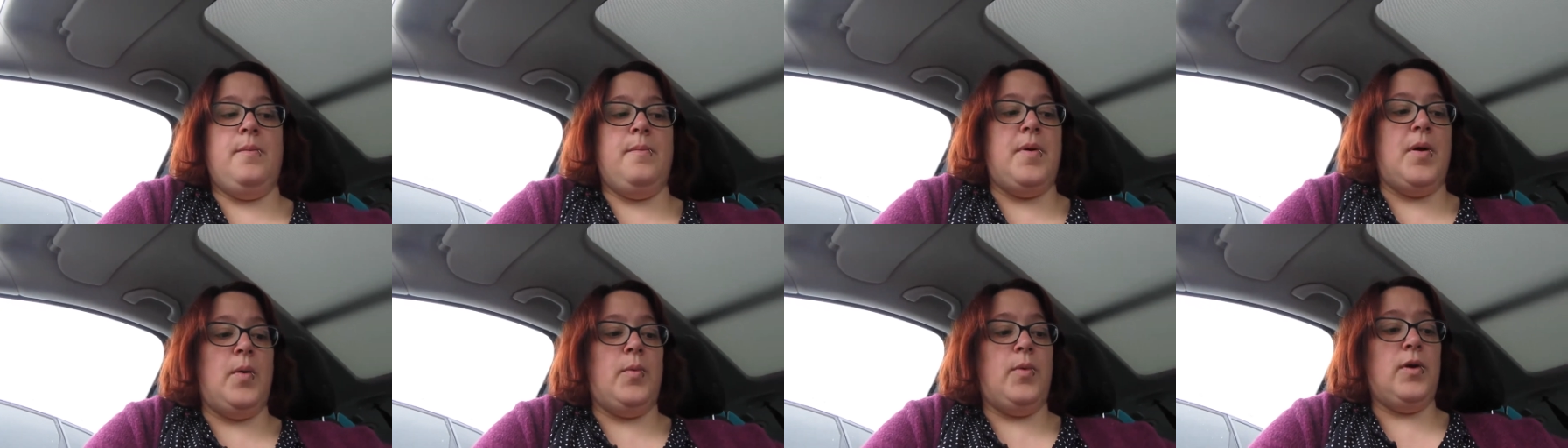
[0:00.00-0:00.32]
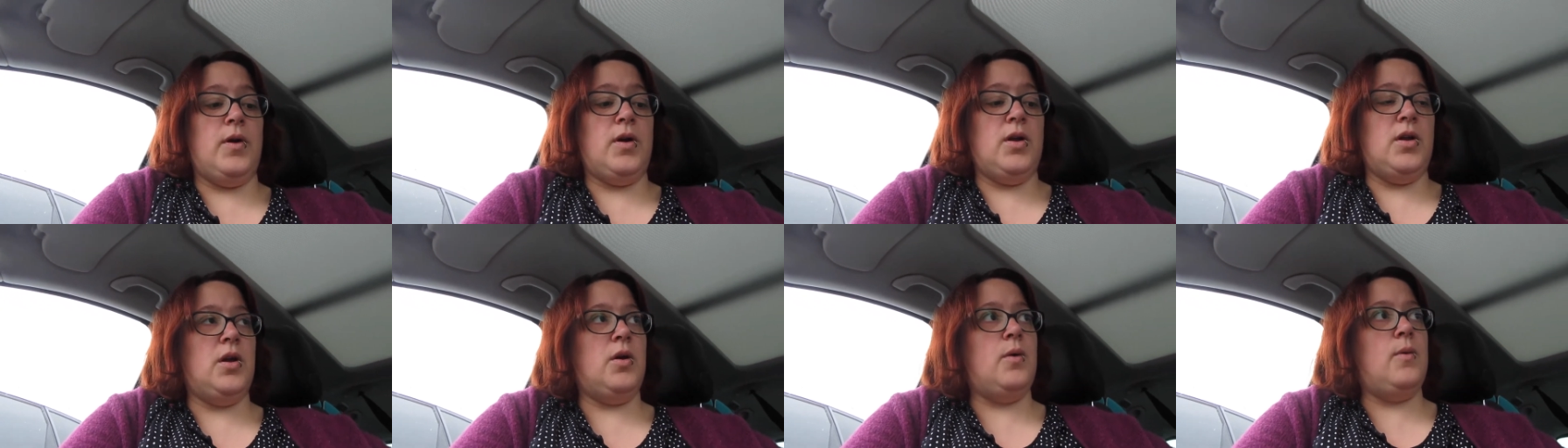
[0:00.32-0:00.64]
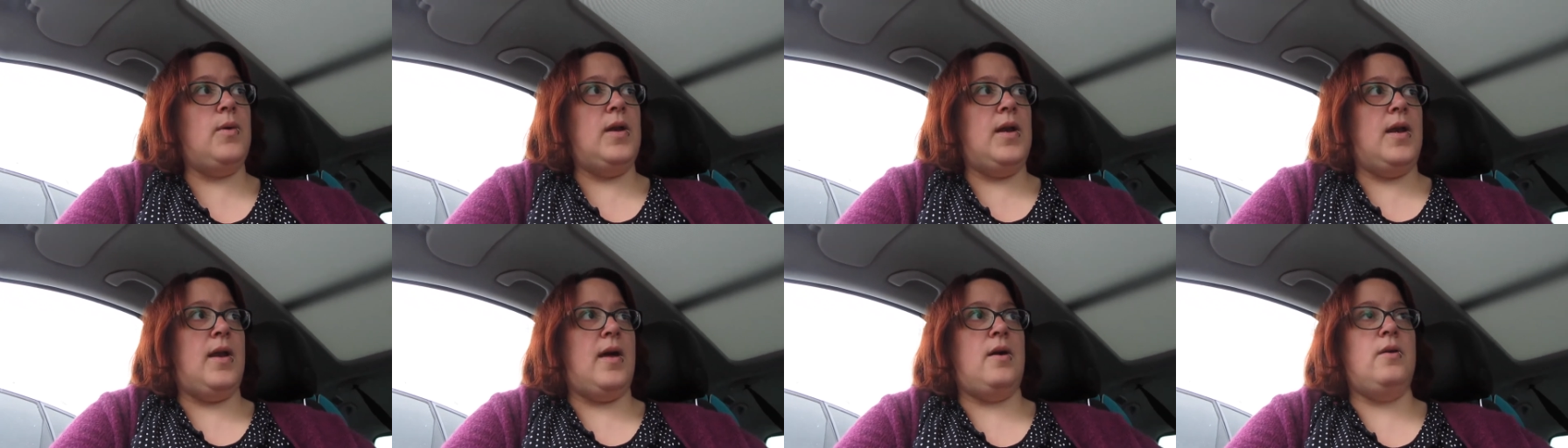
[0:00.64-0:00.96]
But we're going to
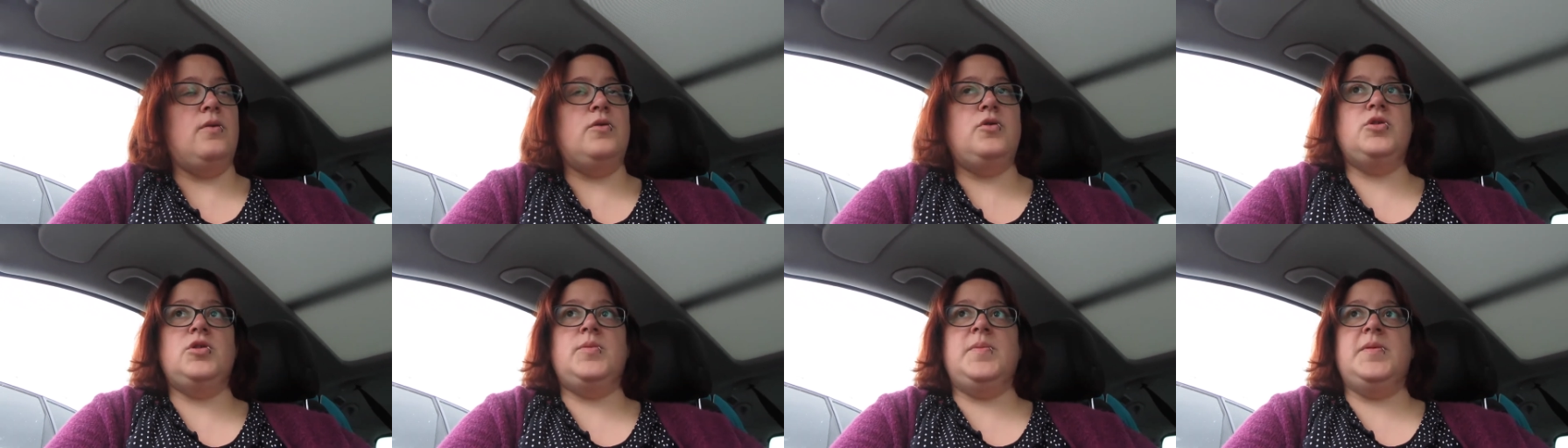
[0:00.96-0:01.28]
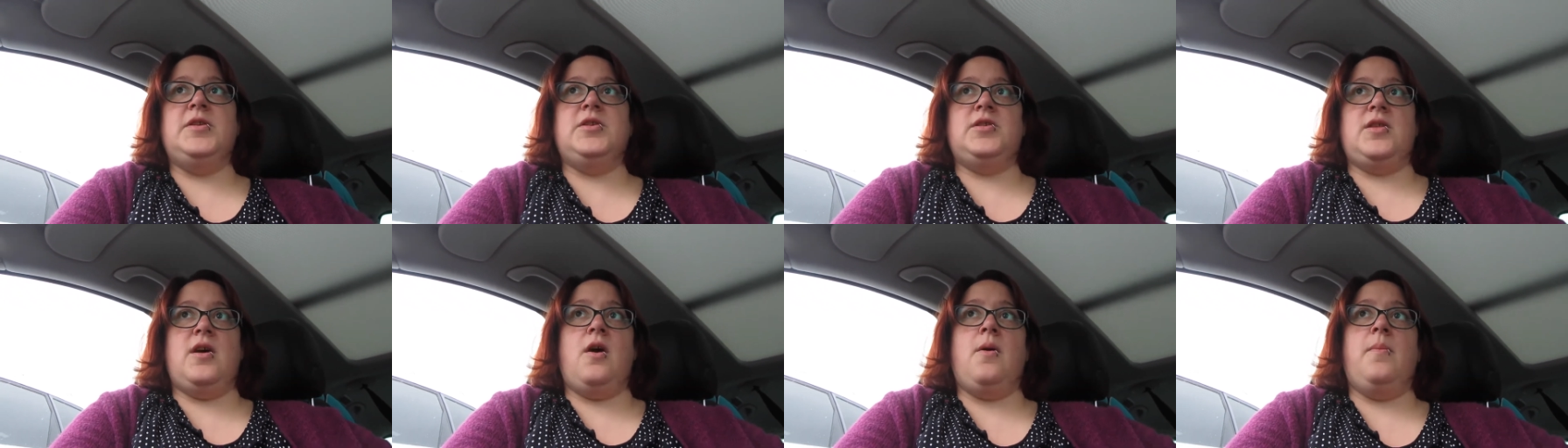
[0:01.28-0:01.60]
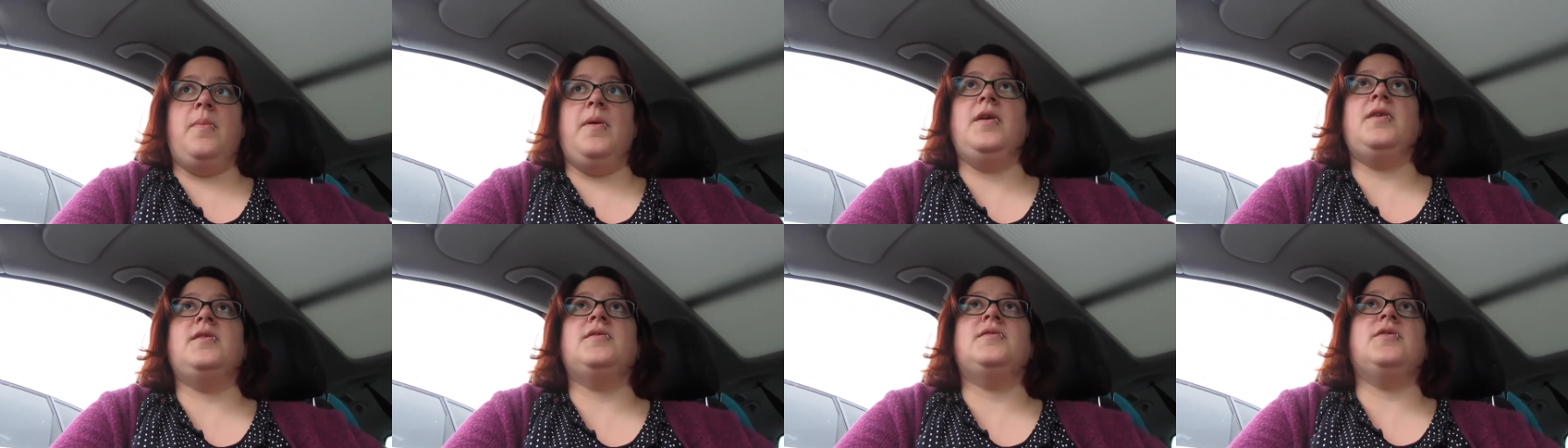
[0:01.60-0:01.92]
go in now to speech
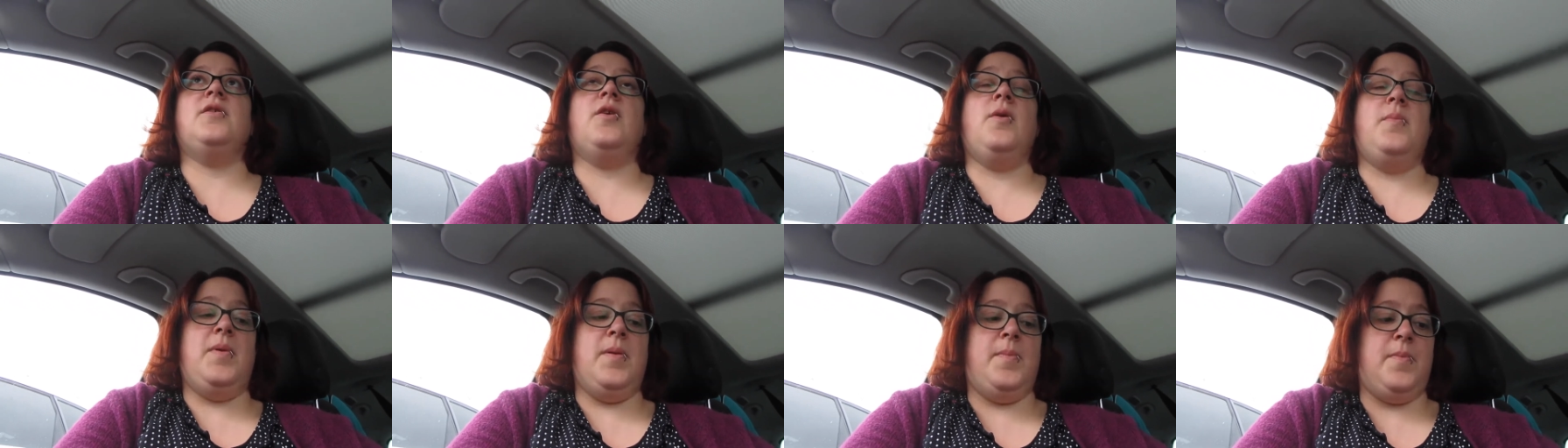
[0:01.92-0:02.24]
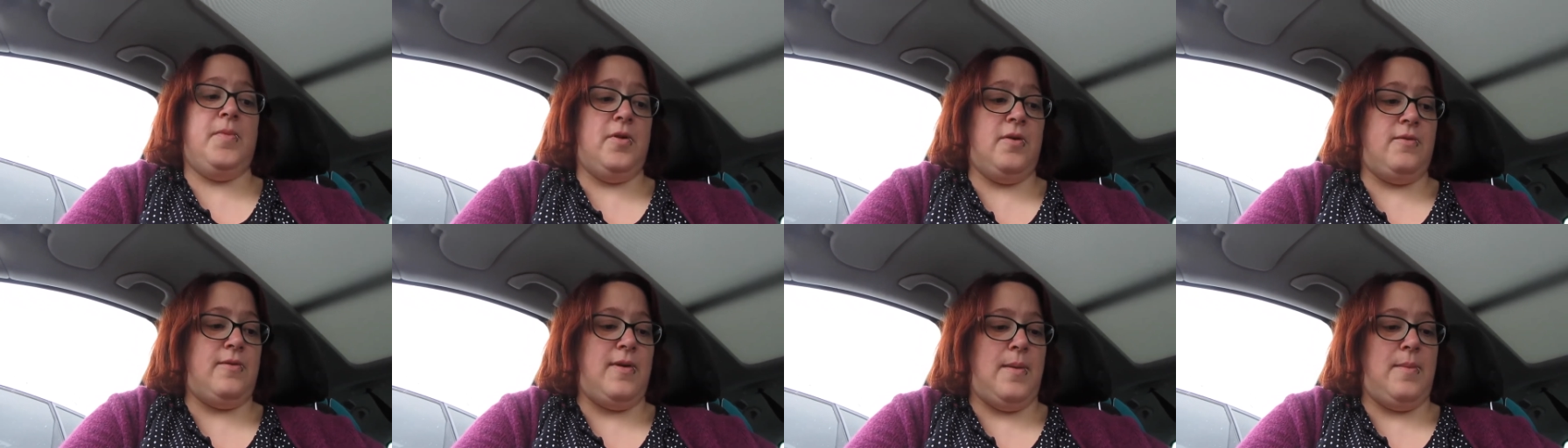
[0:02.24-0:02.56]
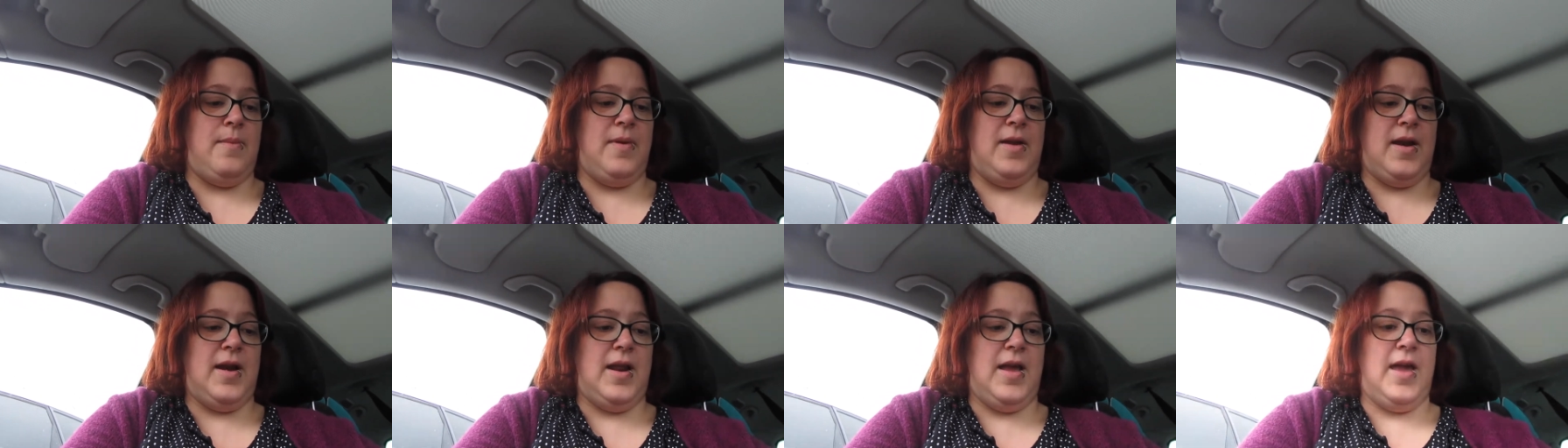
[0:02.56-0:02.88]
therapy because there are people
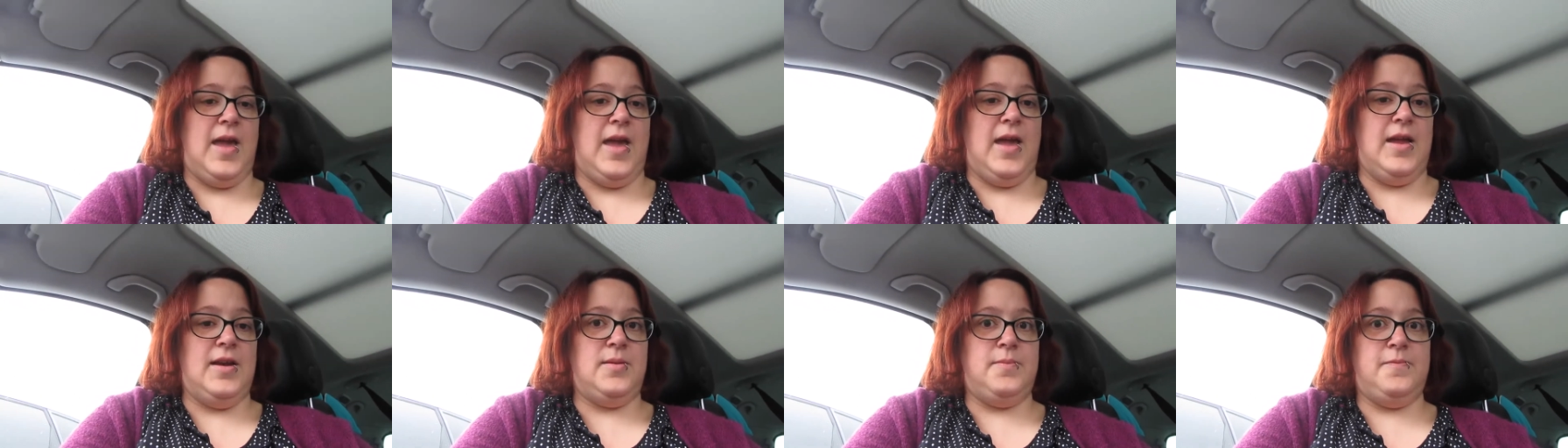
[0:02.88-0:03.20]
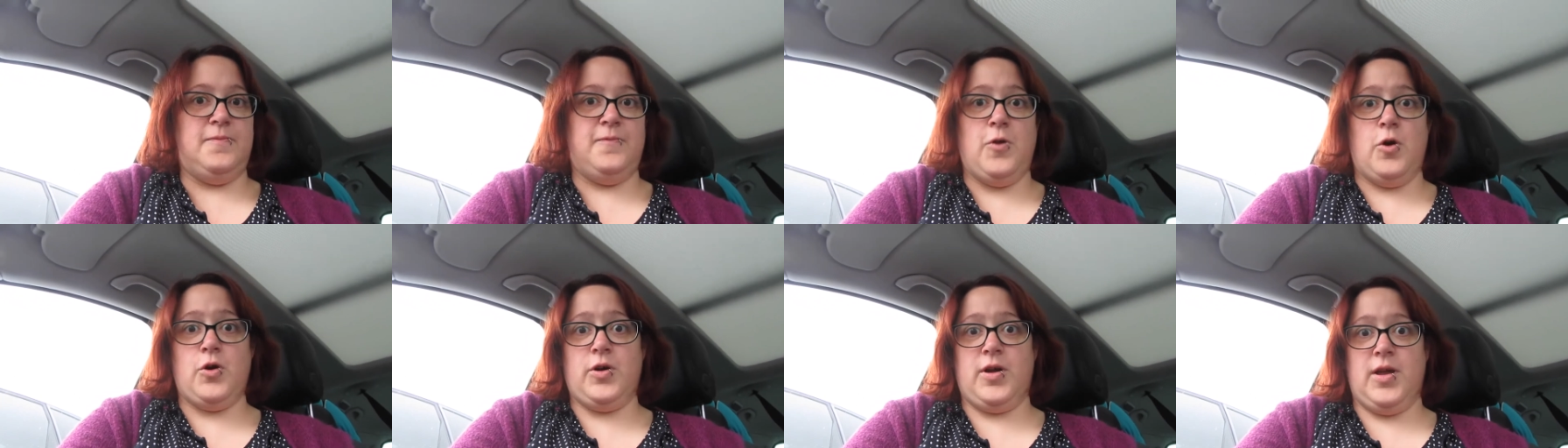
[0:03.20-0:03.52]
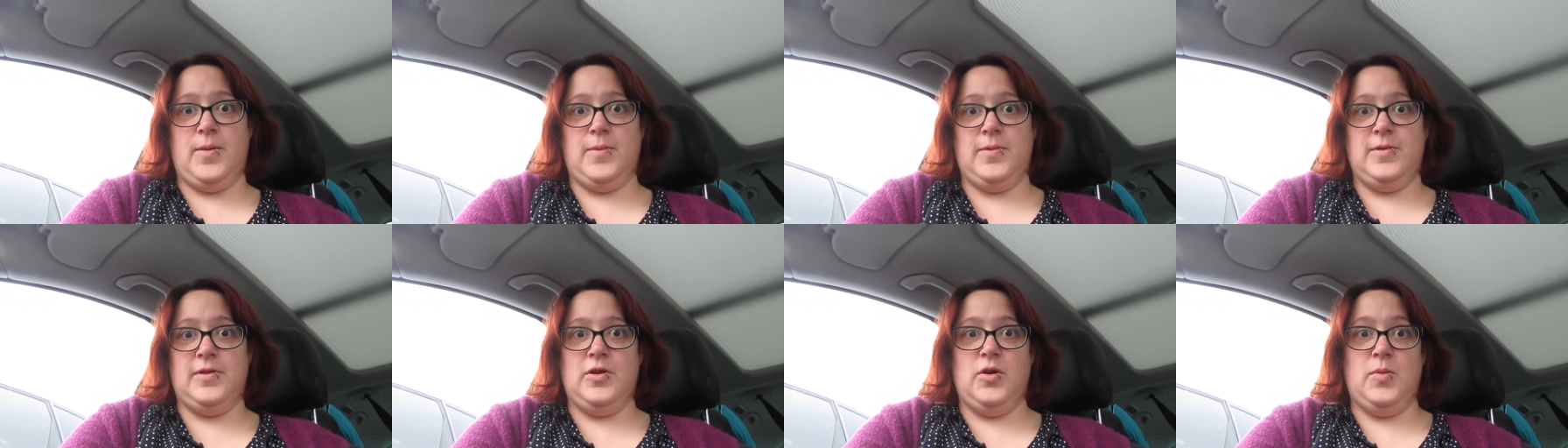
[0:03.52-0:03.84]
around me and I hate
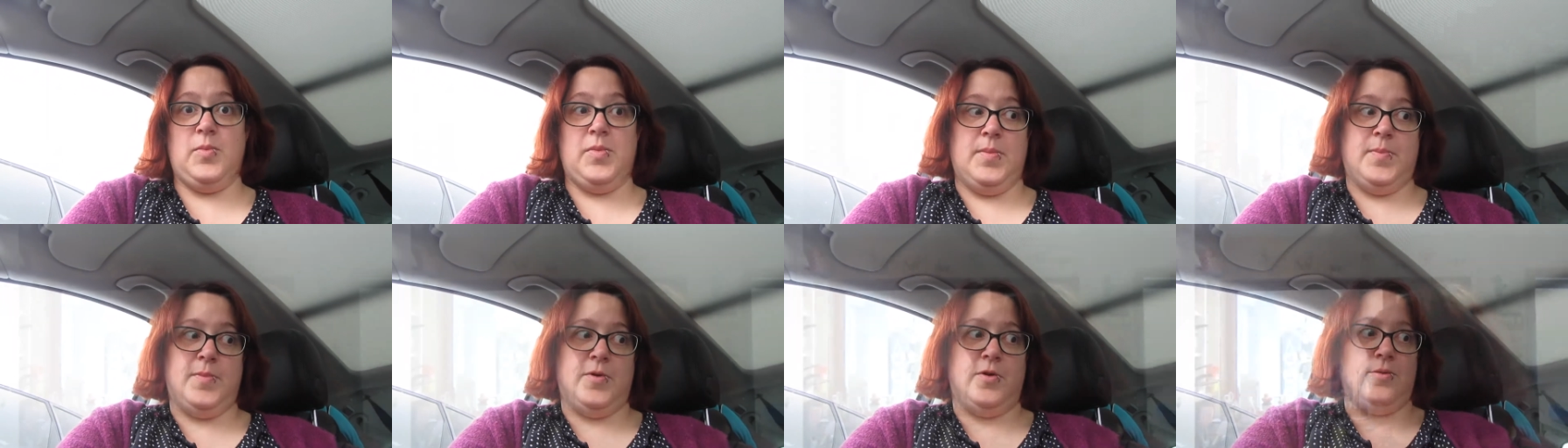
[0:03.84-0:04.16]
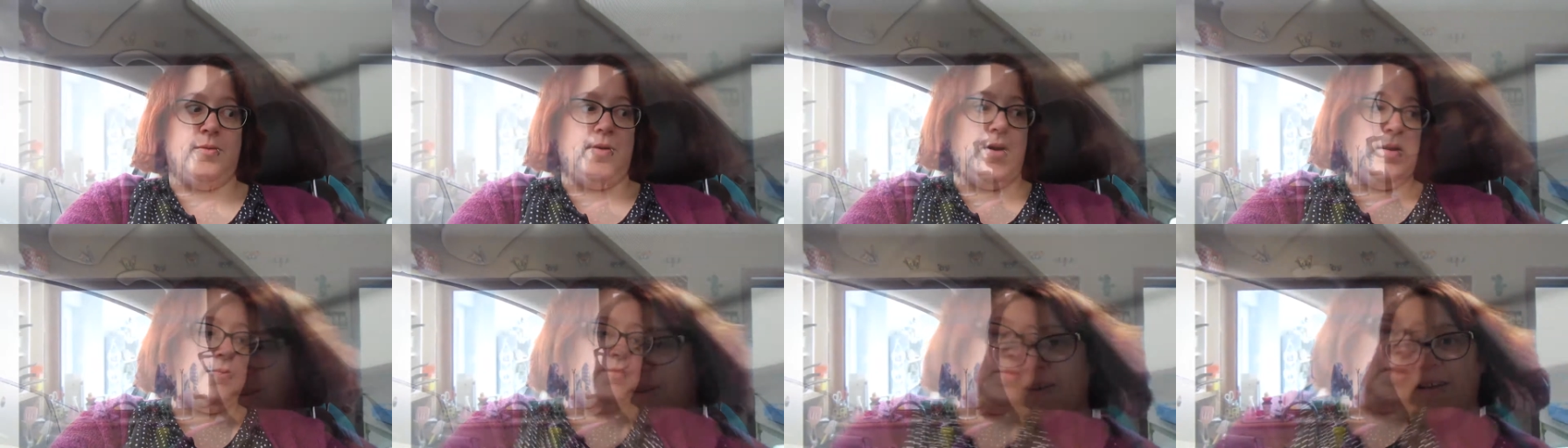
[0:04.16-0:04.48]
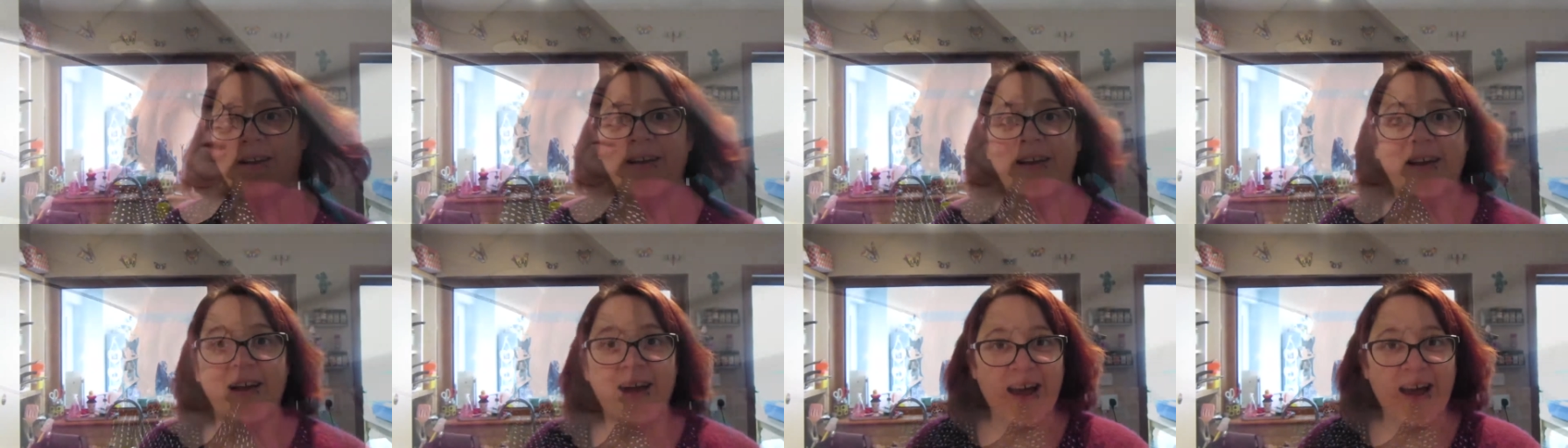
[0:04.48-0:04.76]
vlogging when there are people around me.